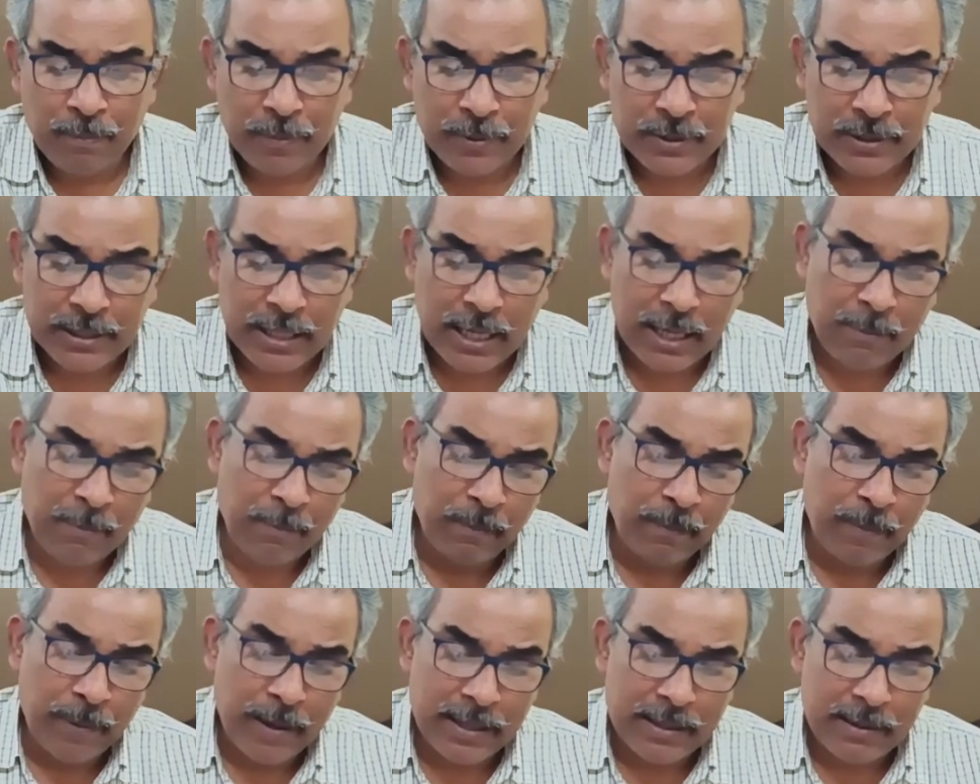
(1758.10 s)

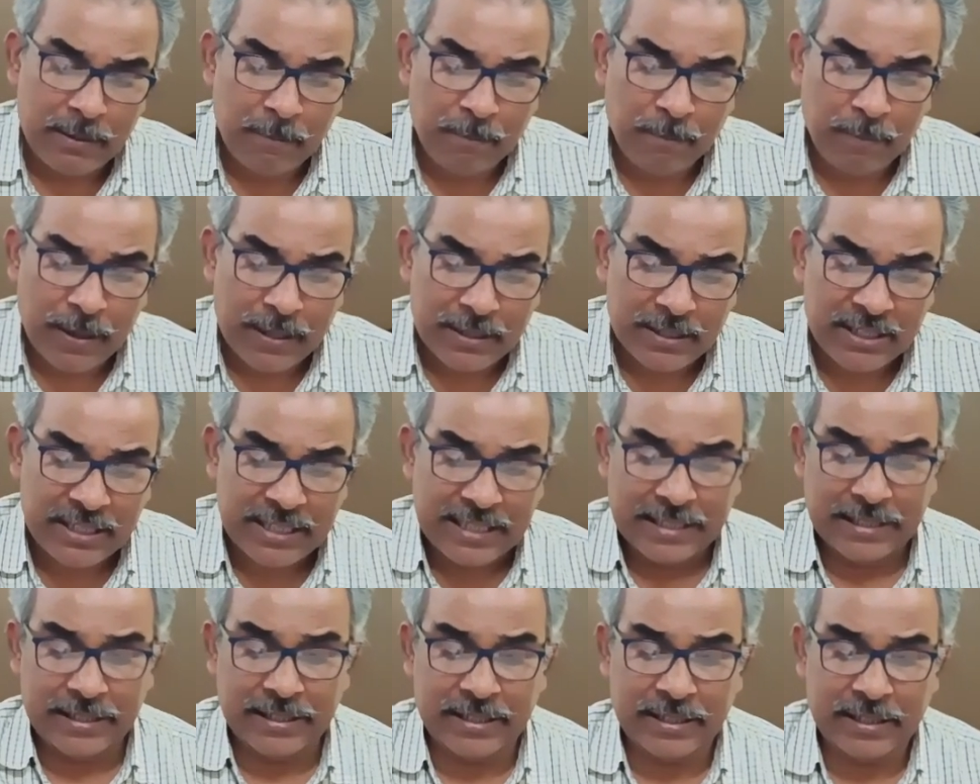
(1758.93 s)

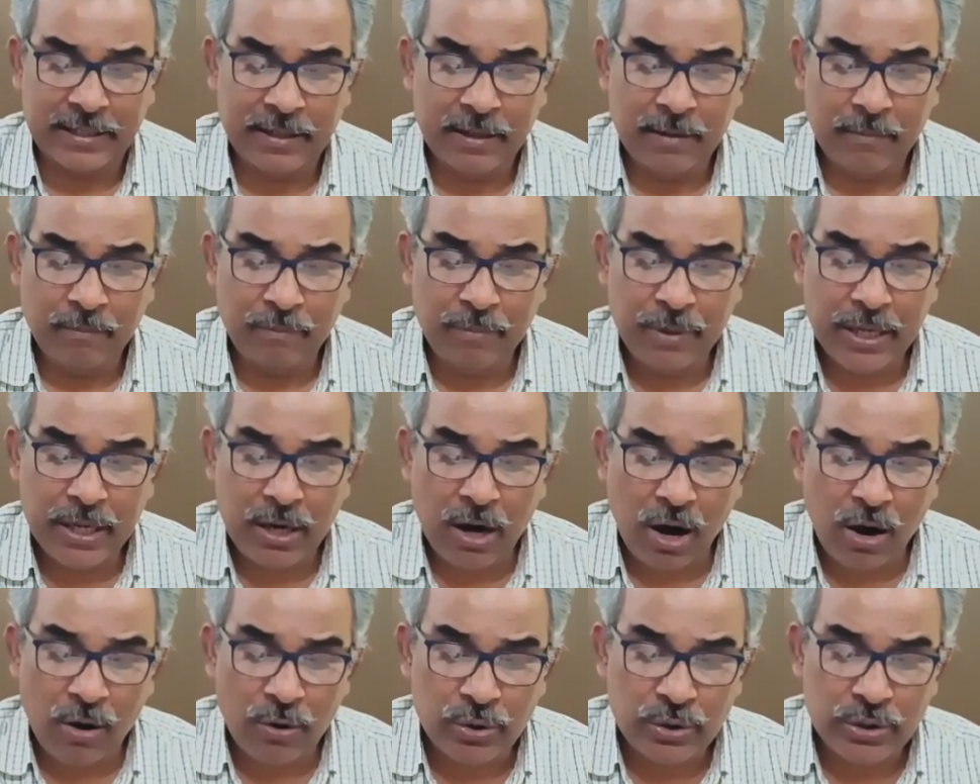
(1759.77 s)
surpluses
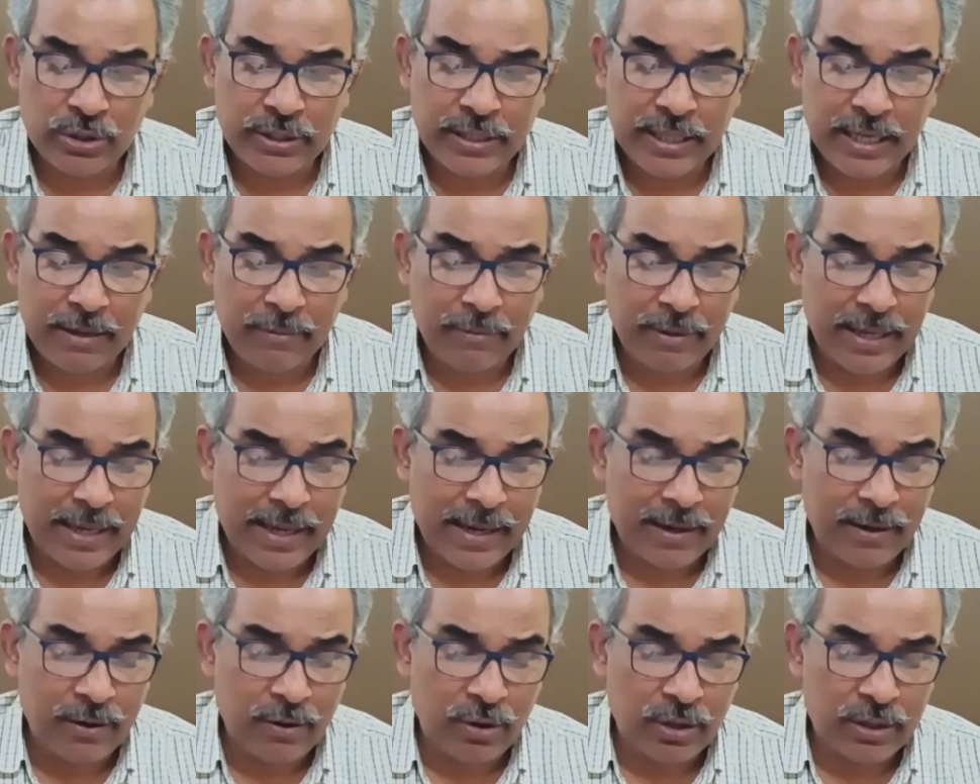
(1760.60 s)
because they
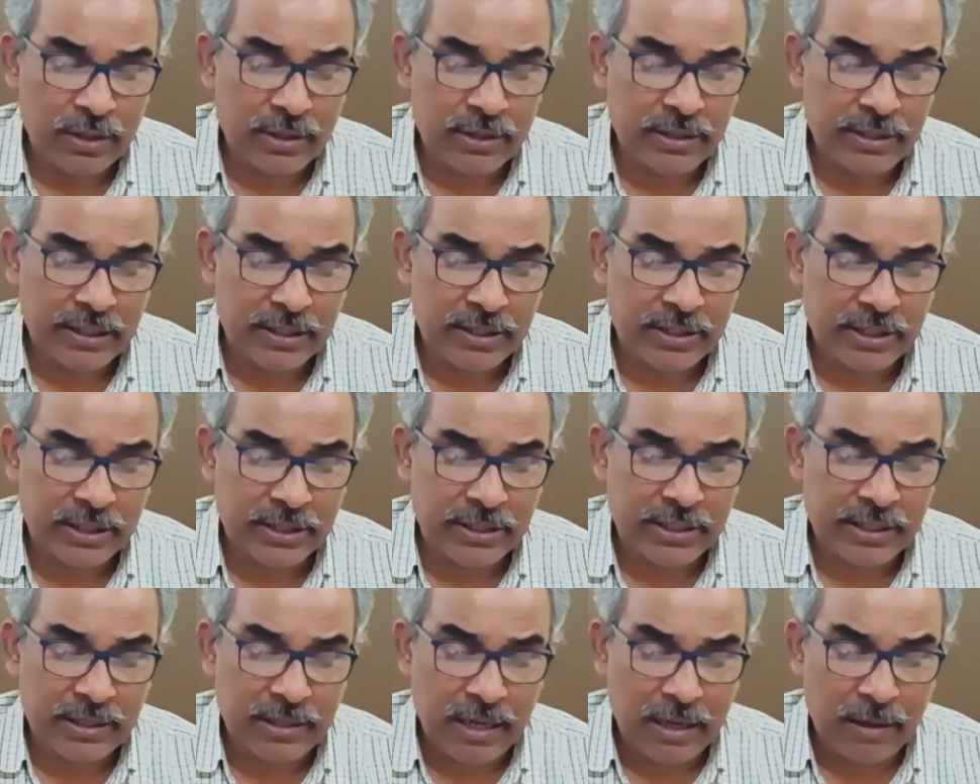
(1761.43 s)
were not
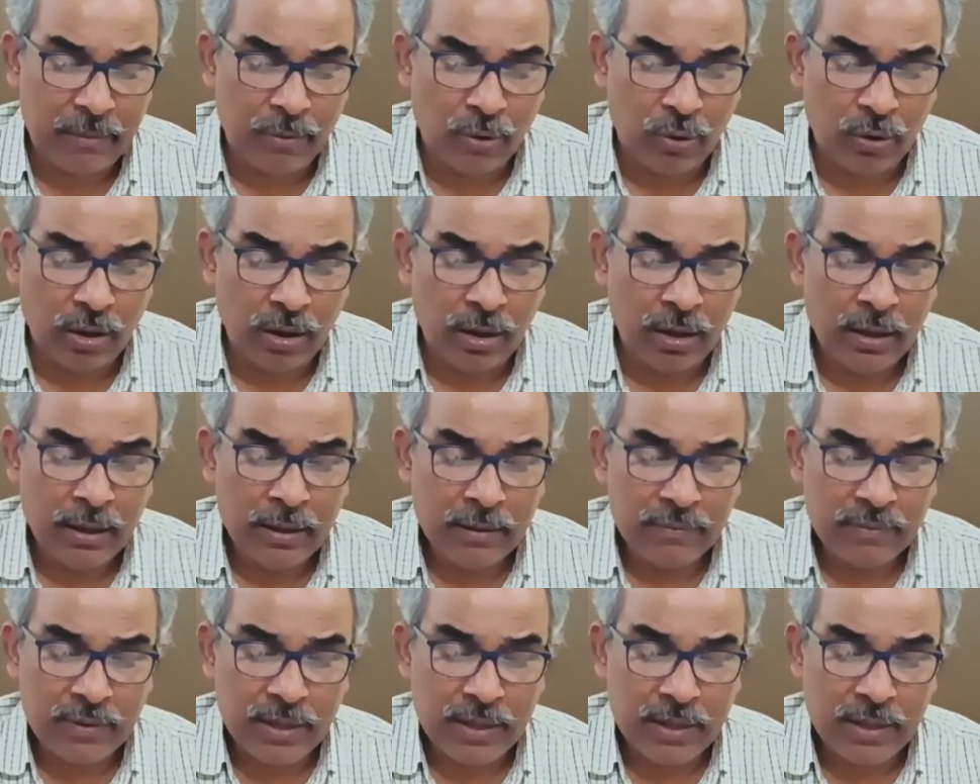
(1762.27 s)
justiciable.